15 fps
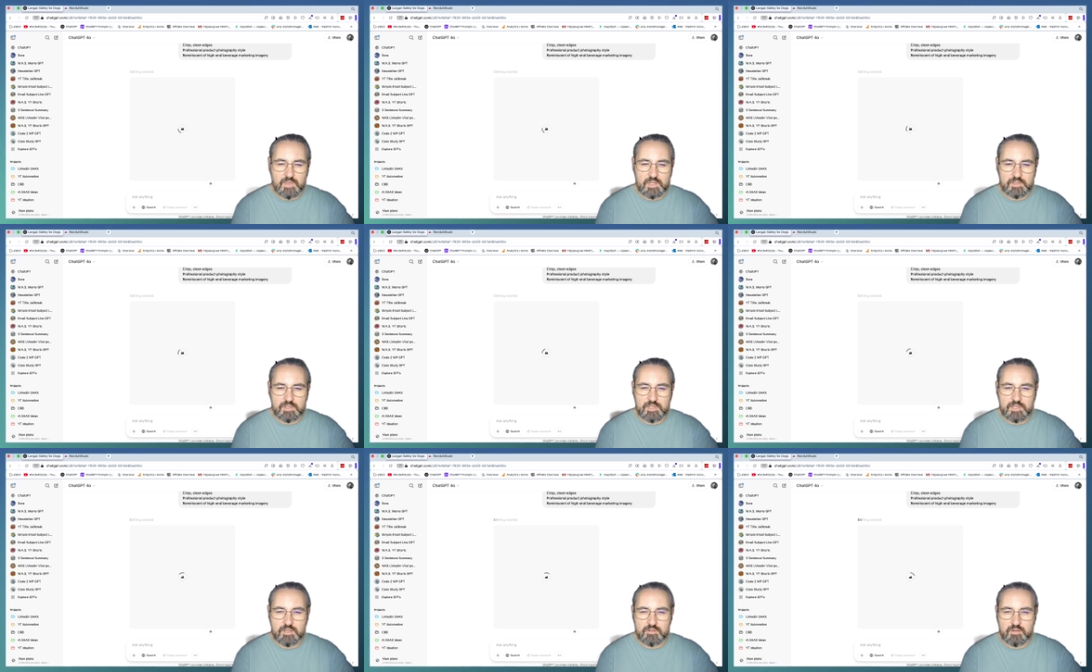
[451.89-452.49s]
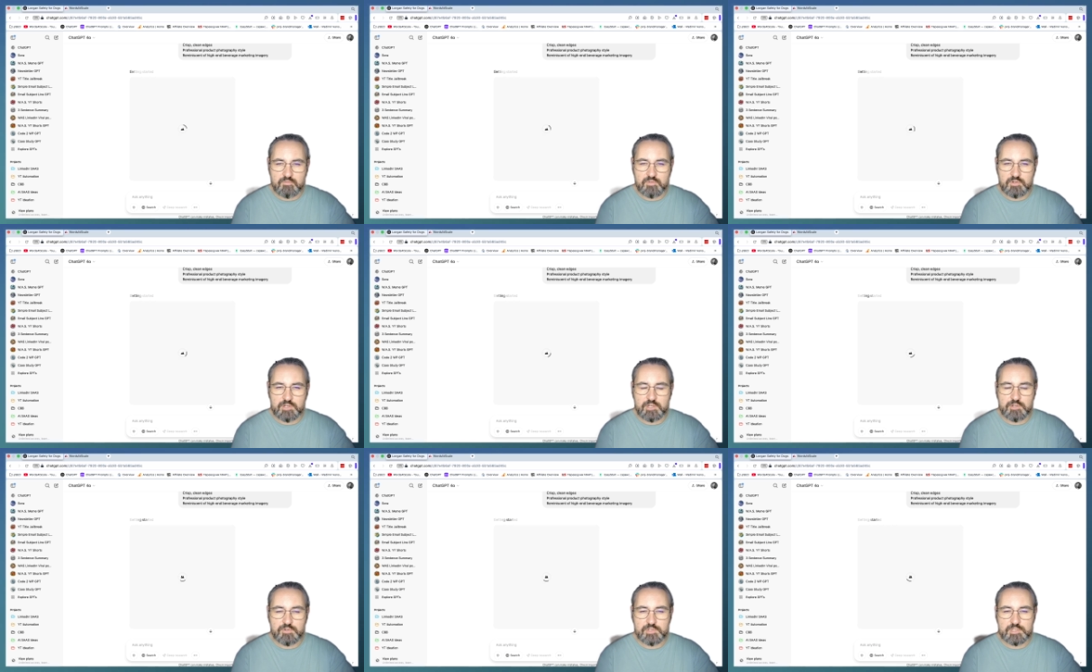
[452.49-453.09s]
And here I'm very
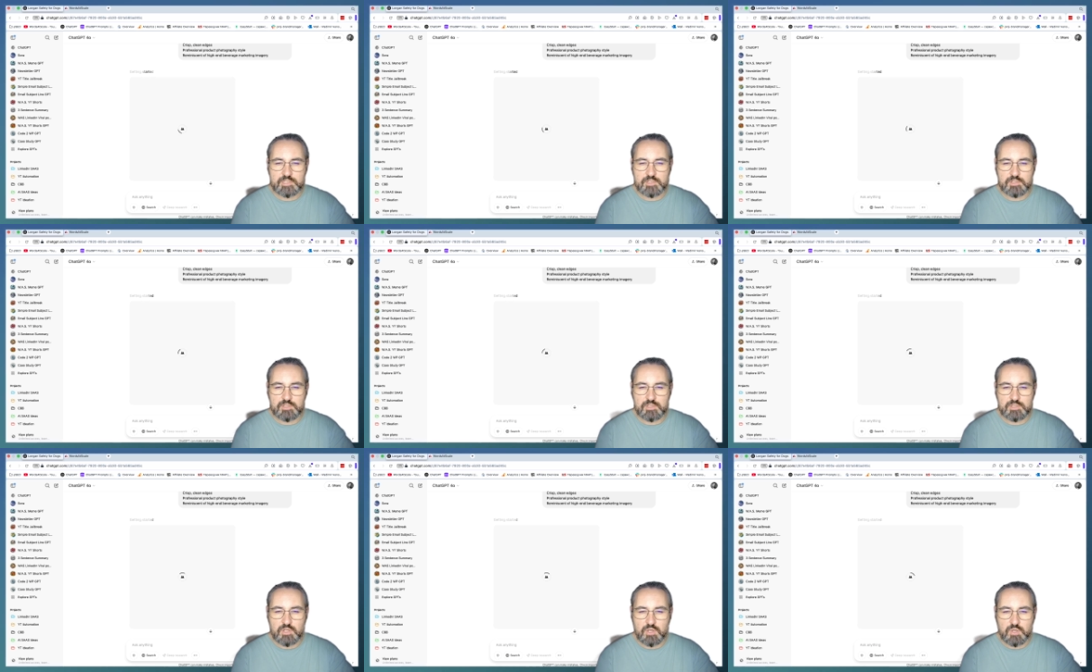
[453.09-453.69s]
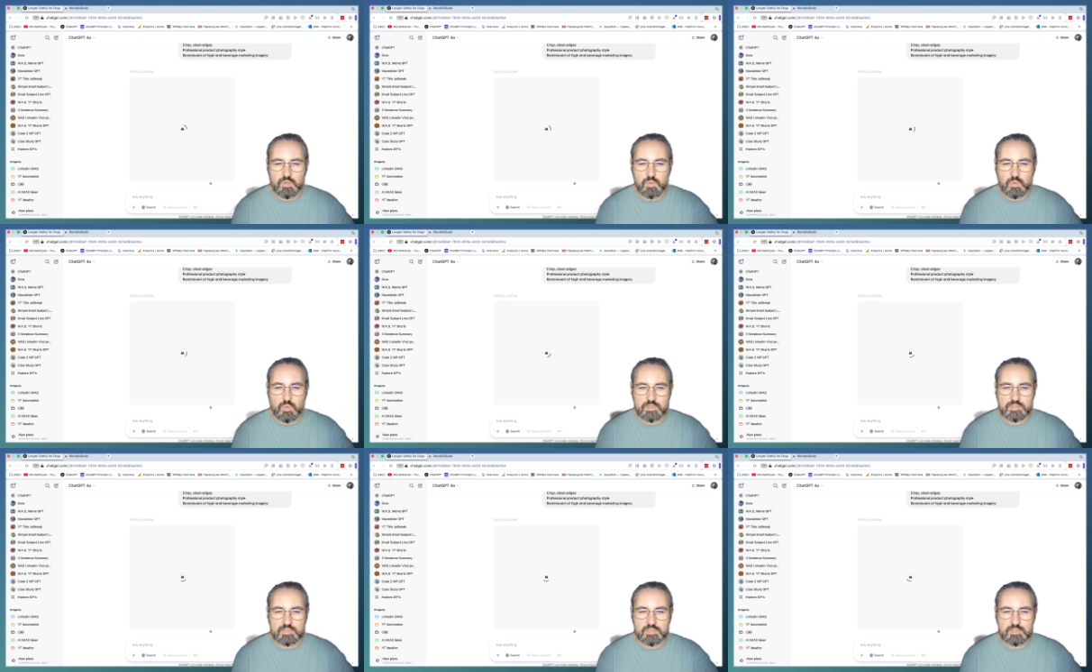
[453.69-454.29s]
curious to know
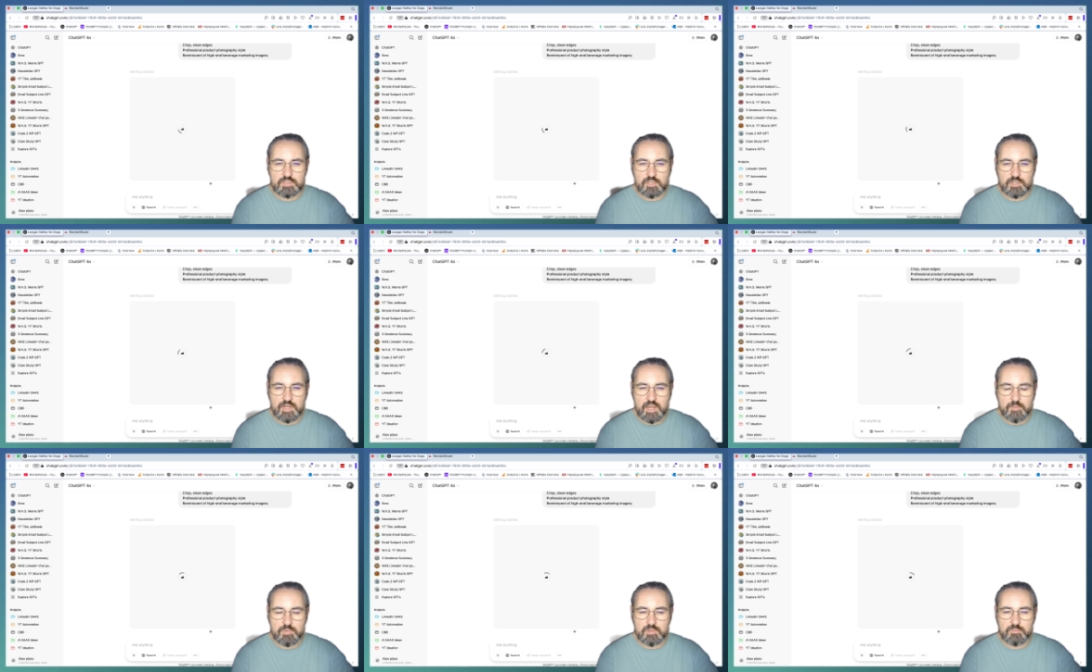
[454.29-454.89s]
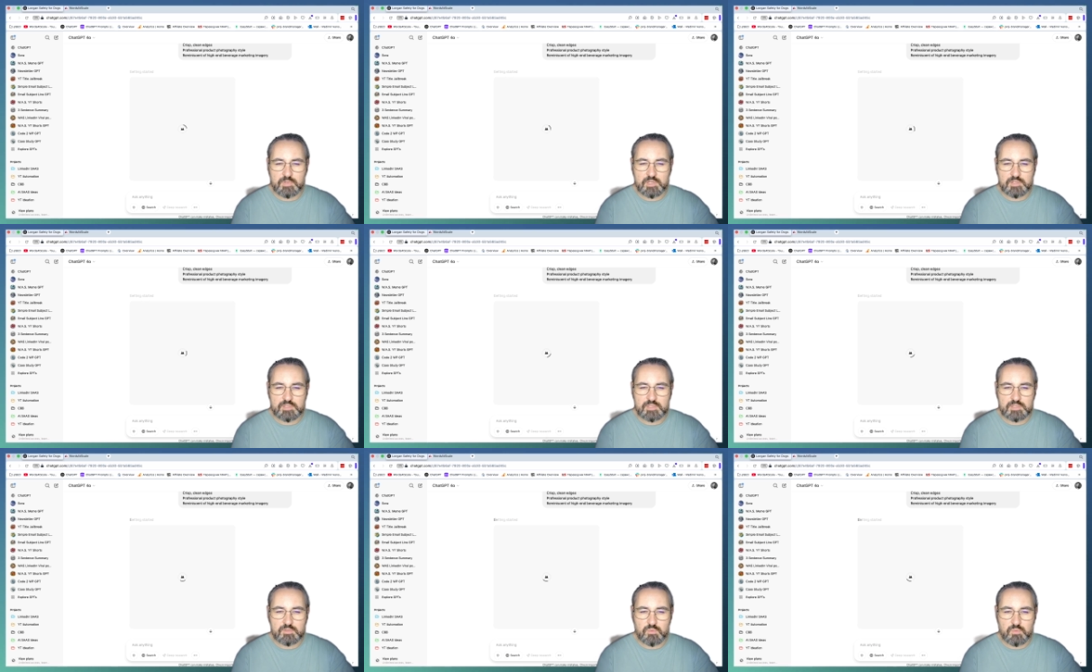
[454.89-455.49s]
what's going to happen,
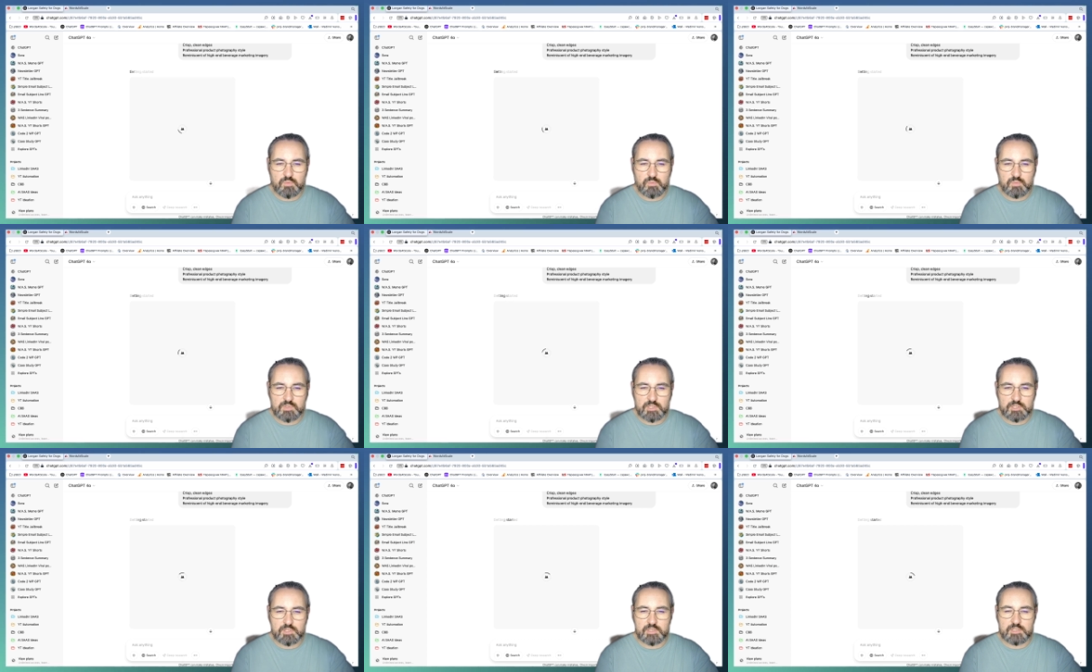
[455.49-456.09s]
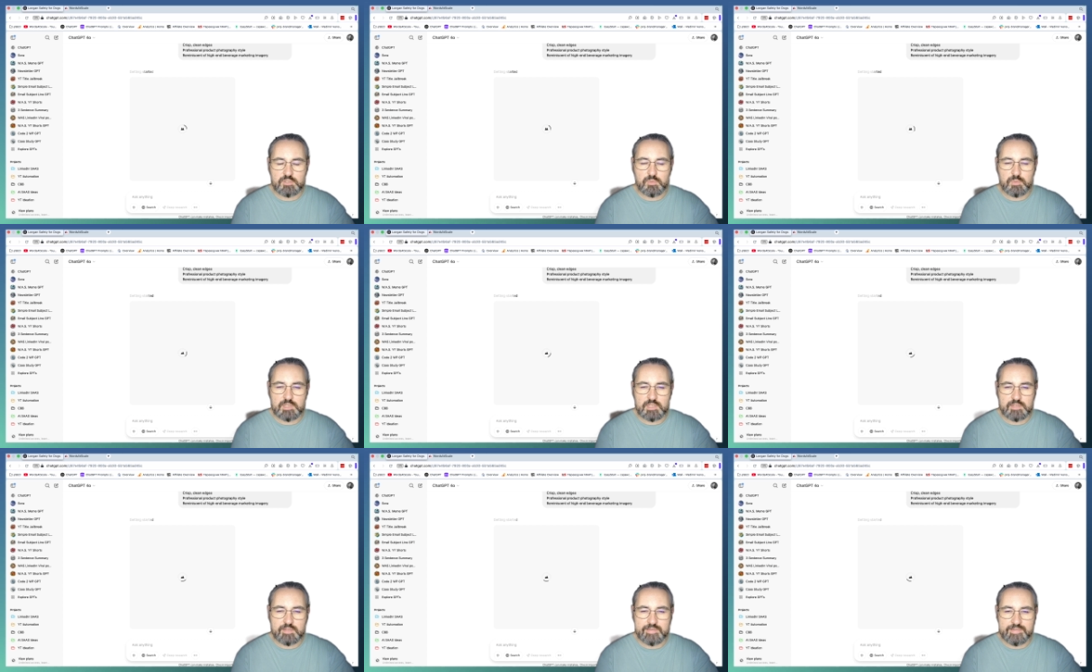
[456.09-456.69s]
because not only do we
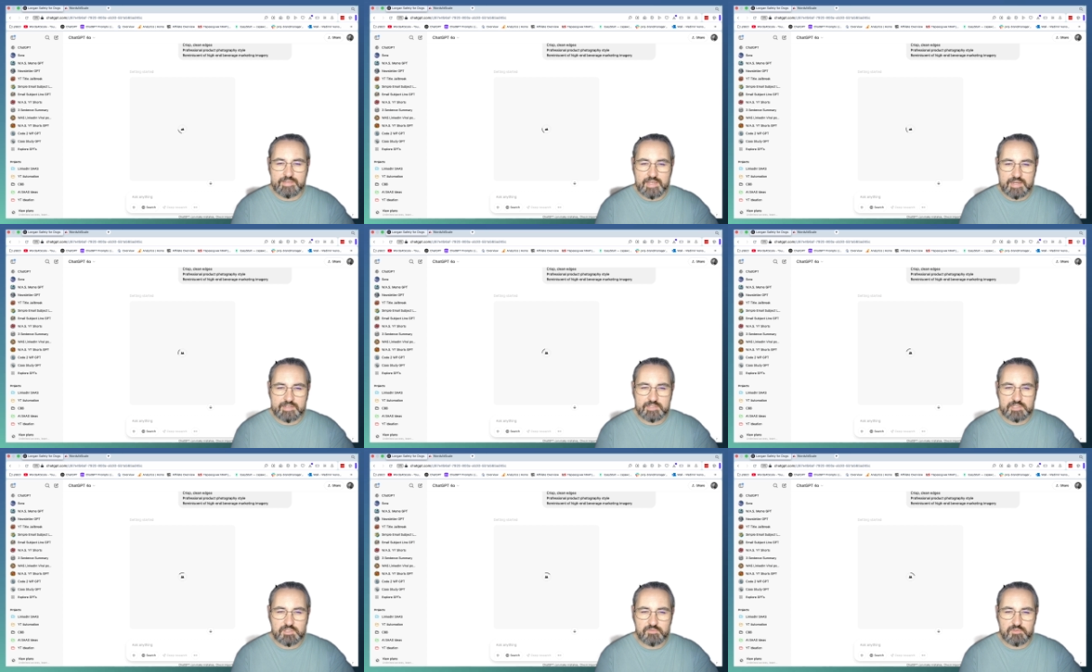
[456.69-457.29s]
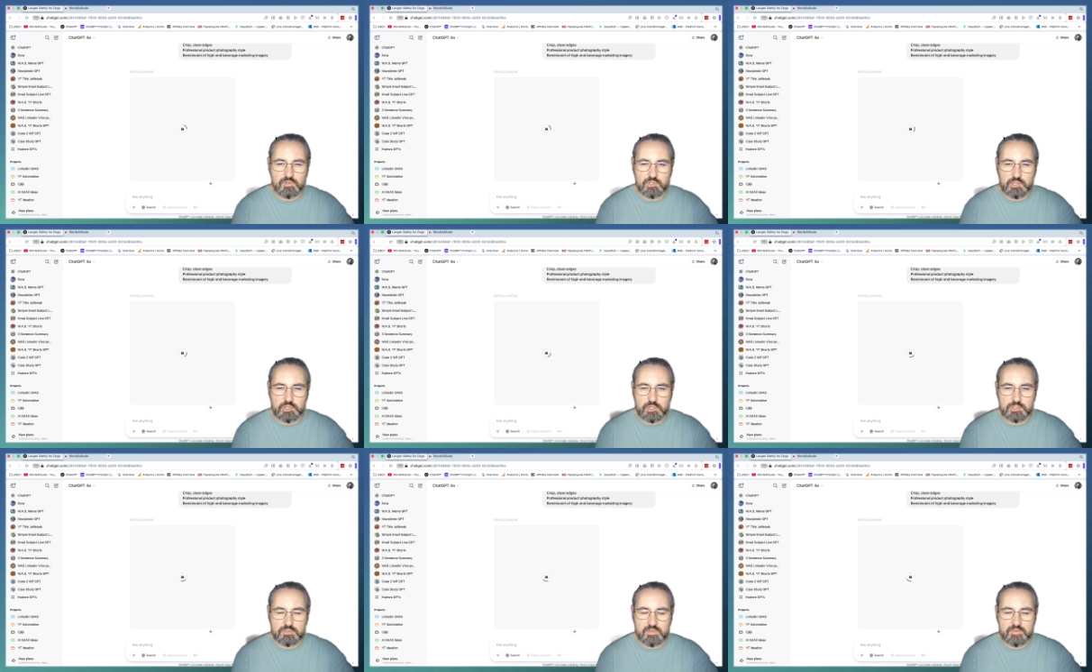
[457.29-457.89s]
need the likeness of
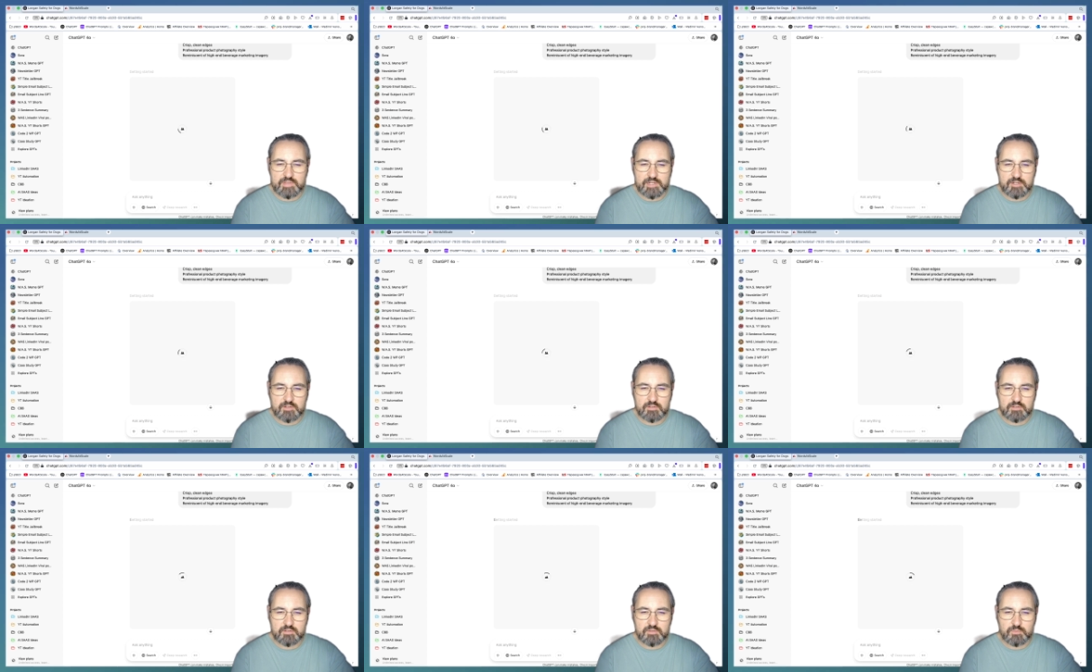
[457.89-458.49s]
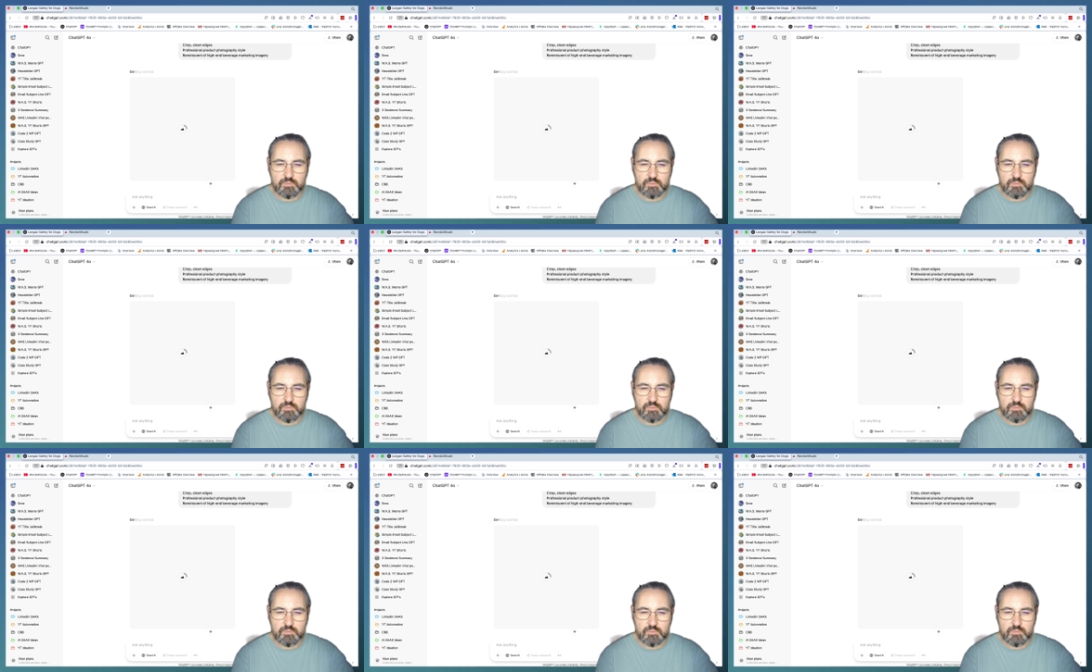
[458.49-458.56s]
Coca-Cola there,